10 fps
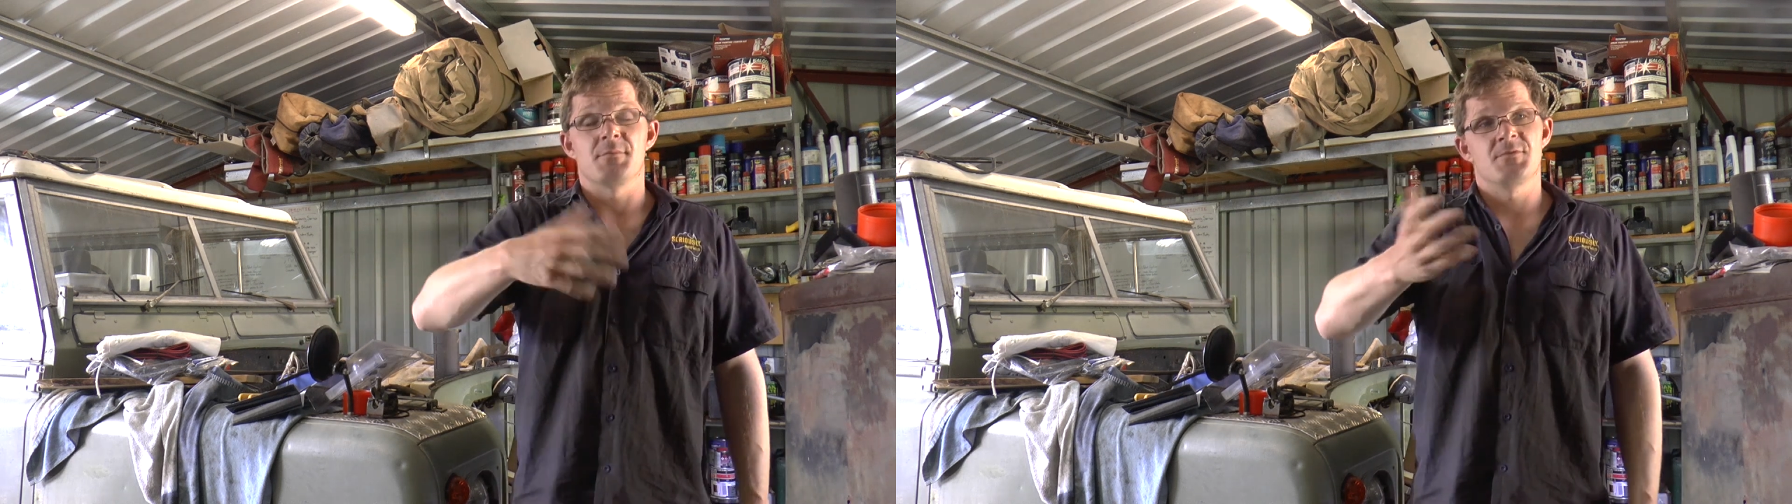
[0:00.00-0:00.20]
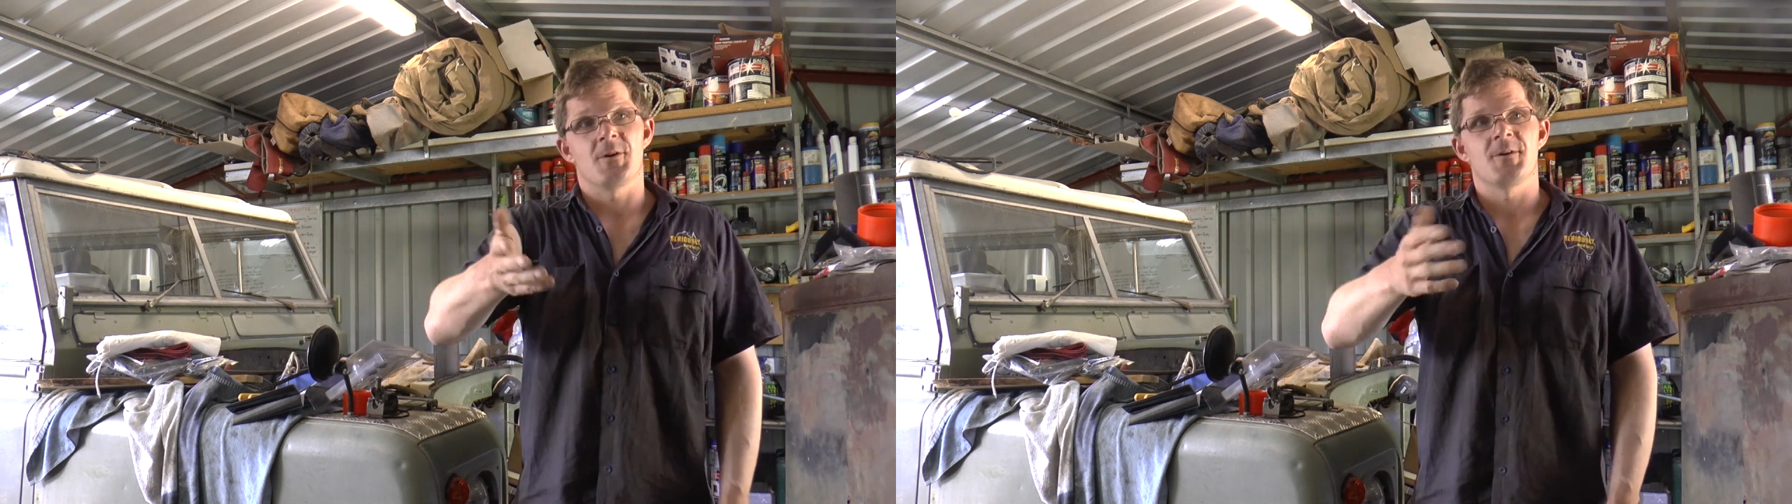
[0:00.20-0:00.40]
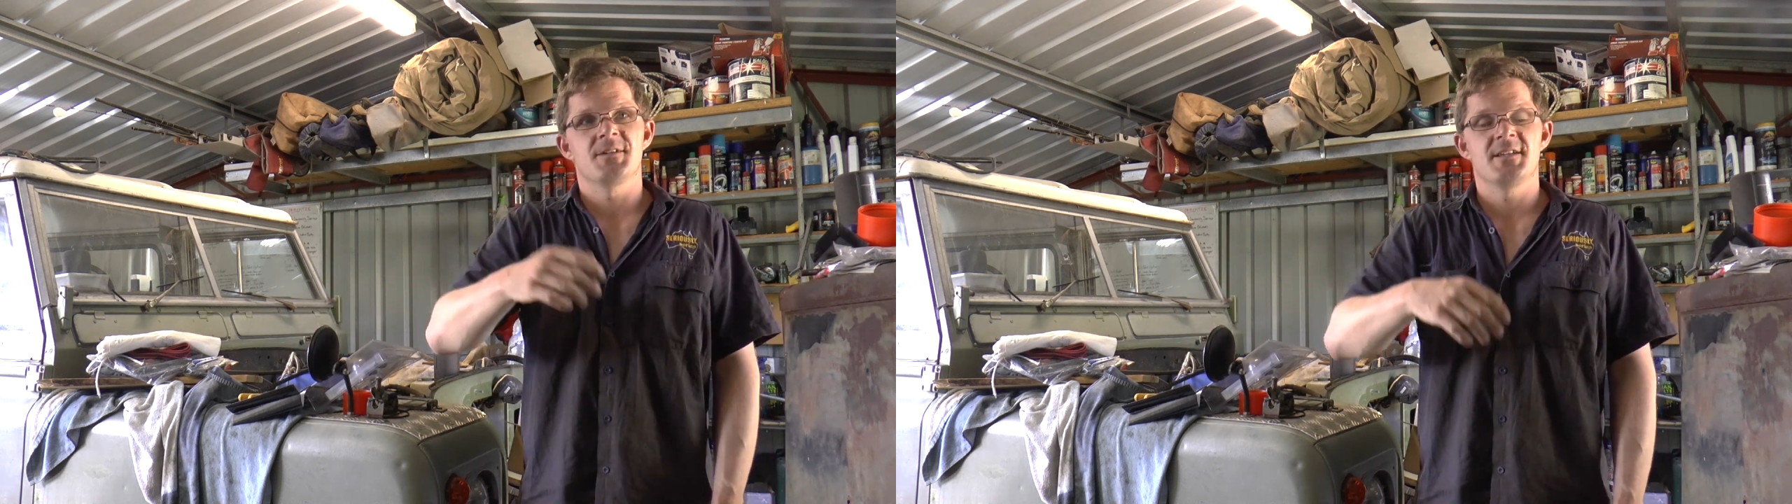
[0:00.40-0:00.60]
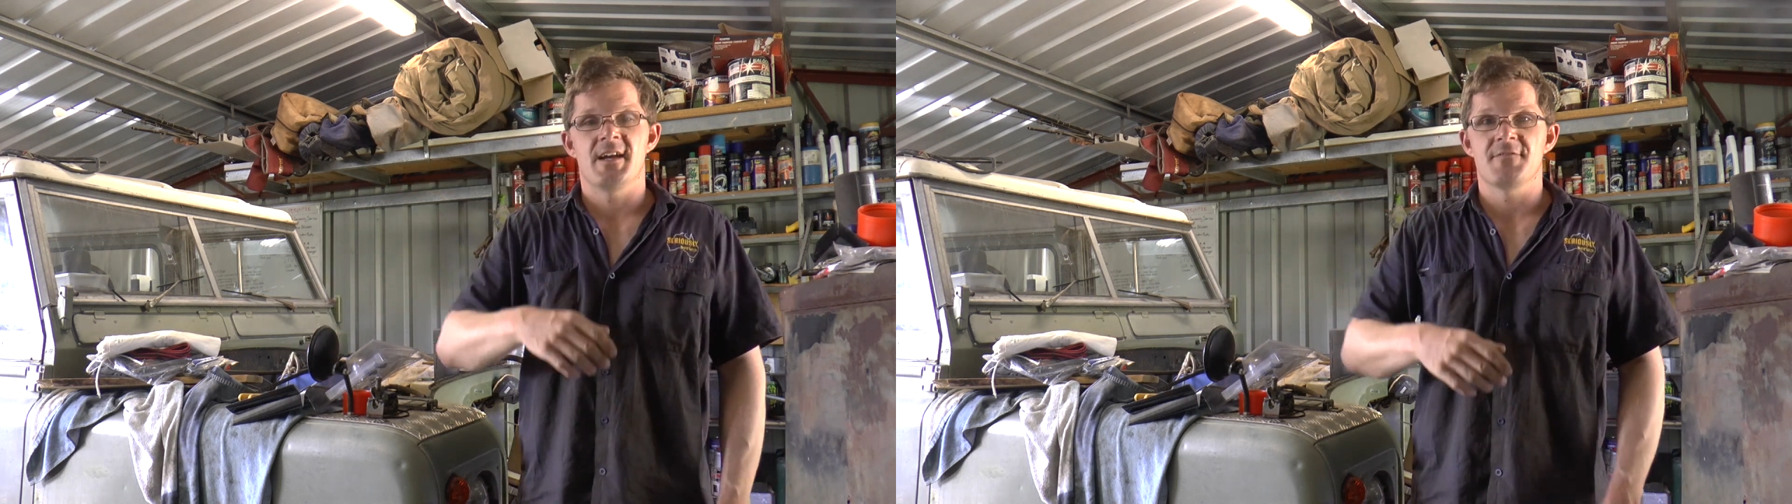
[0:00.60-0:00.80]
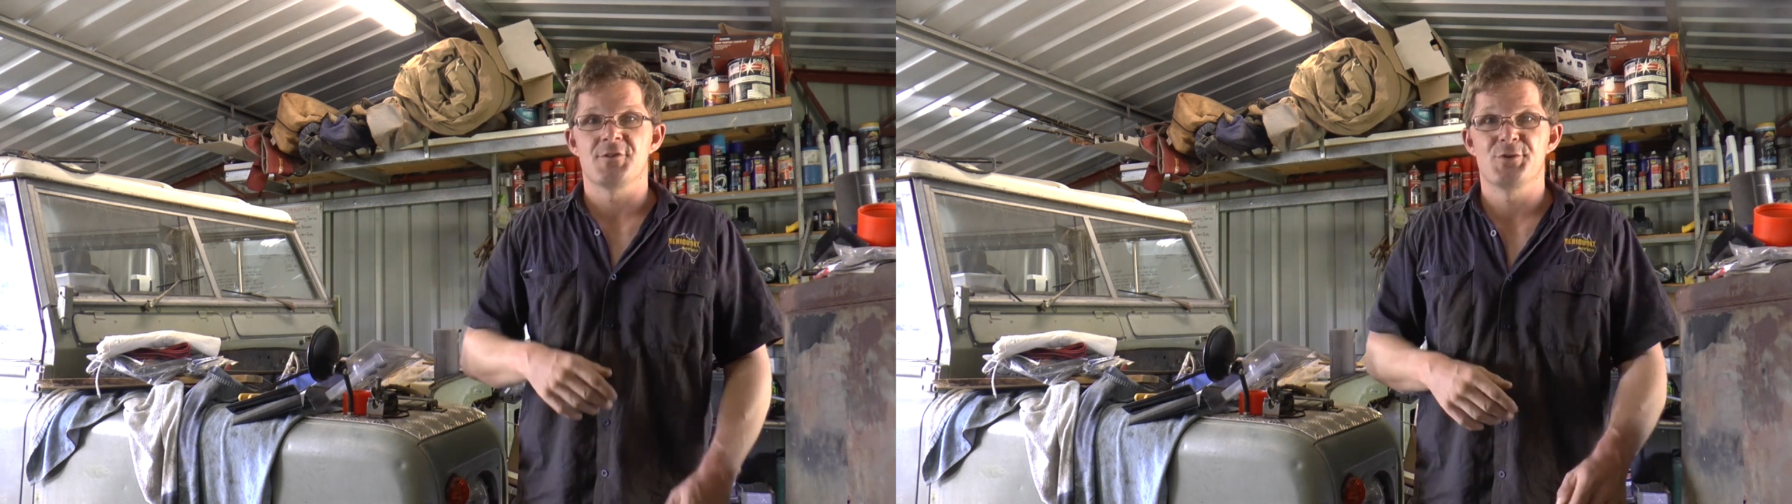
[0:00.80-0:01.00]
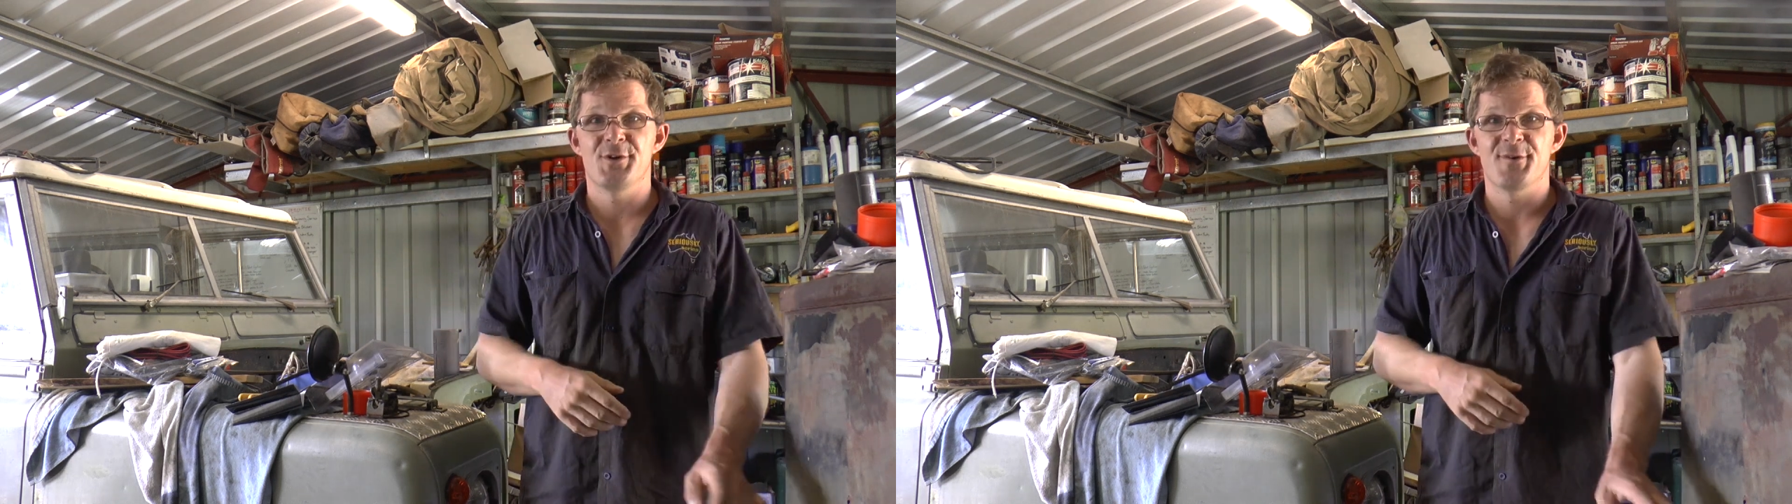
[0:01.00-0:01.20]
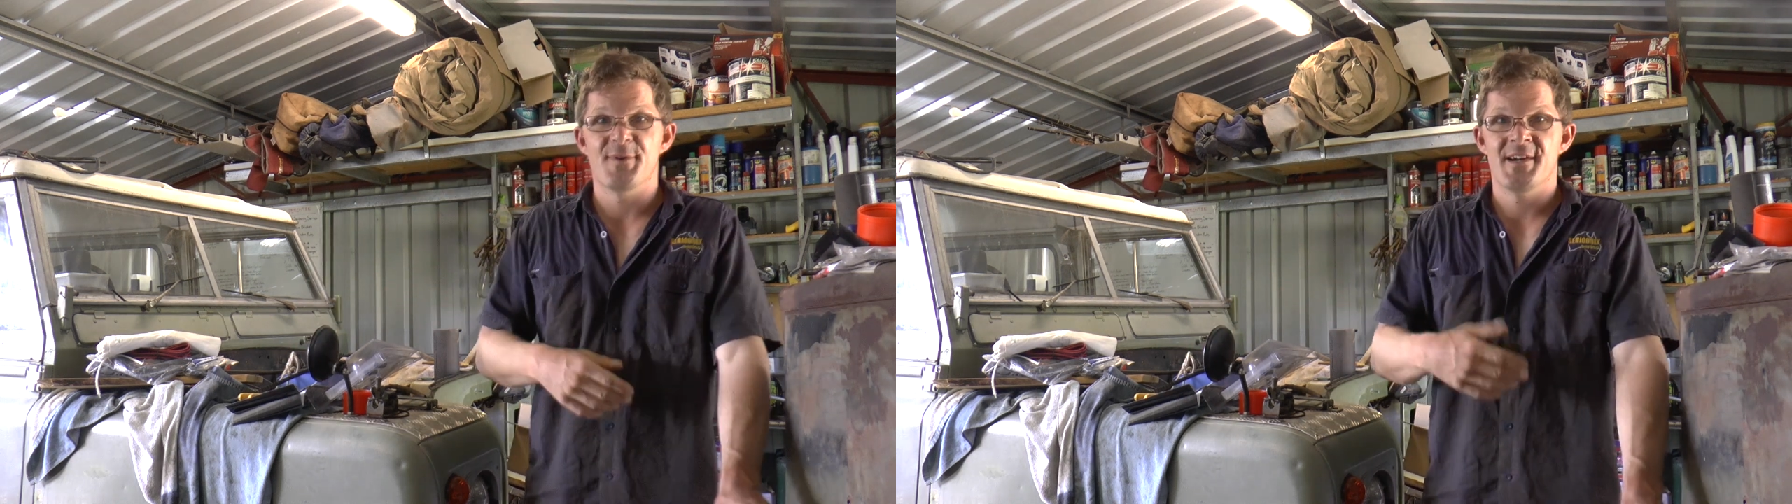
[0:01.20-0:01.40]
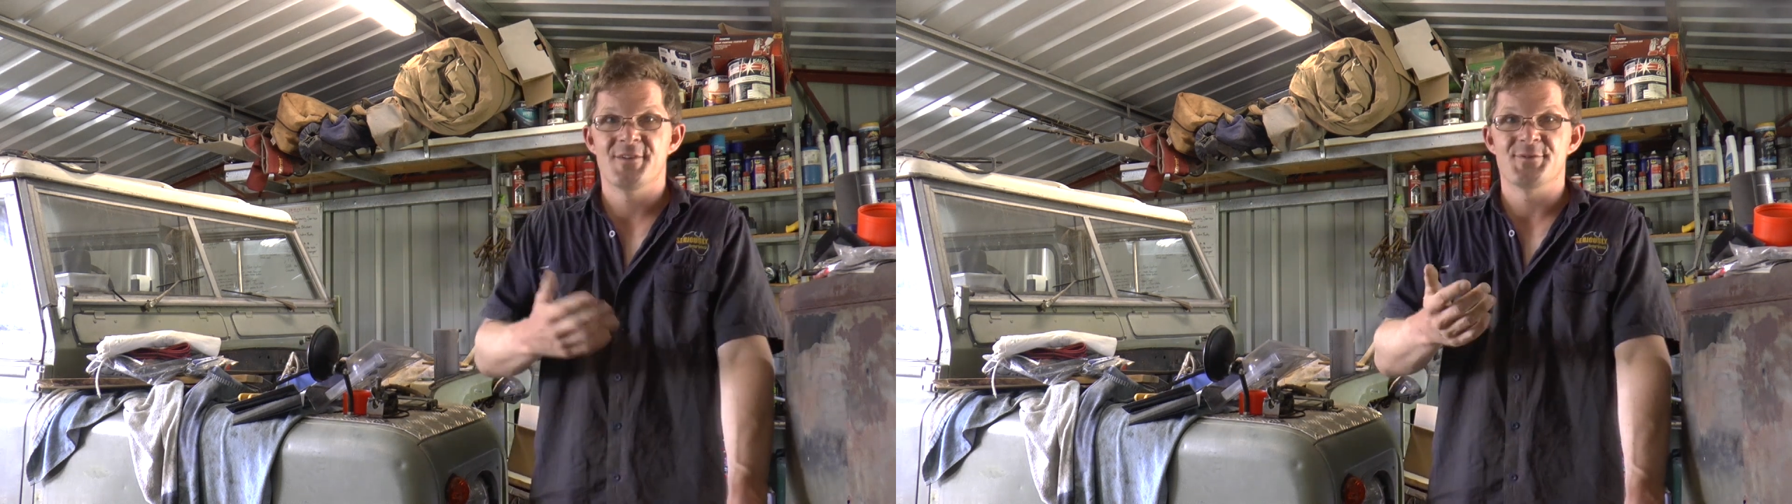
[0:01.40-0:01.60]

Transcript: Sorry, I didn't have to turn it round